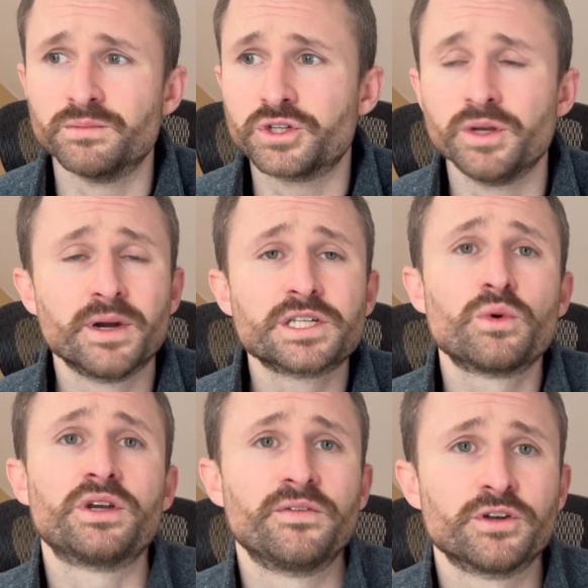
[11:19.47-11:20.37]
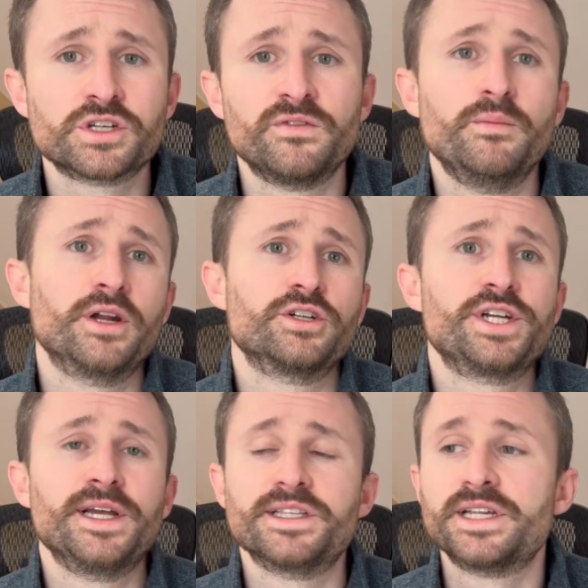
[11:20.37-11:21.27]
So you might as well give yourself a better
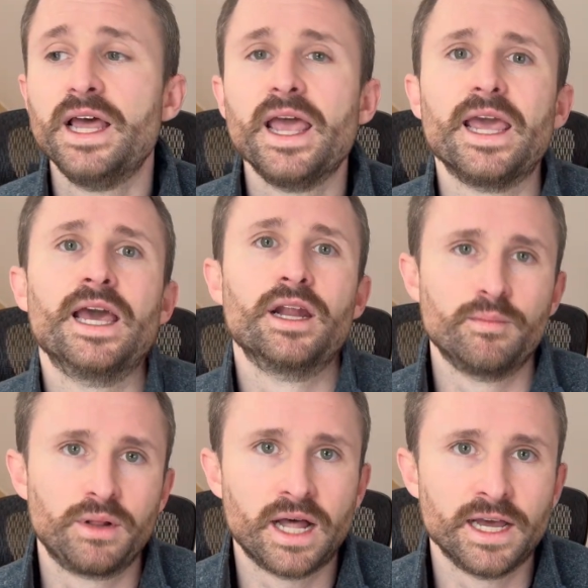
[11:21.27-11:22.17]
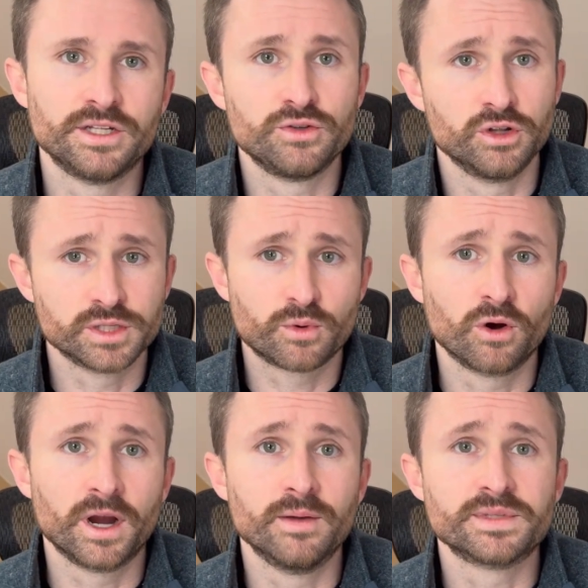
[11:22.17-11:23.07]
chance and apply to those
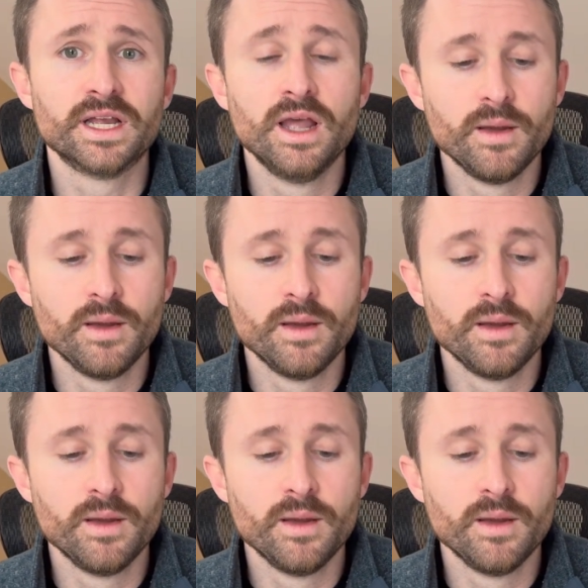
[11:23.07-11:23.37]
programs,